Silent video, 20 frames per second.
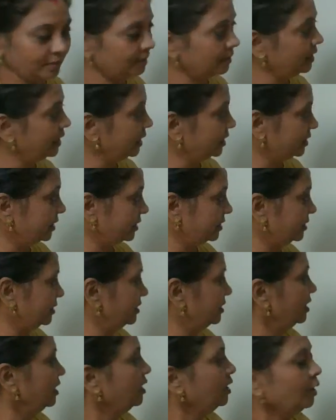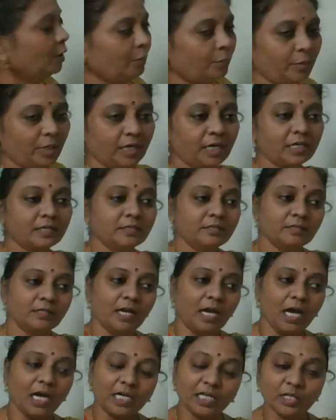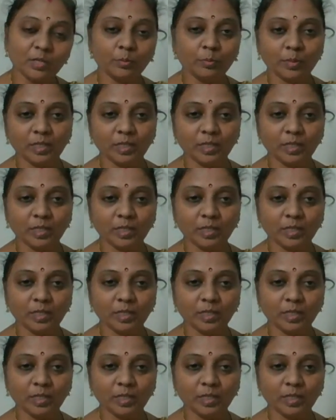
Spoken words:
latest. Whereas another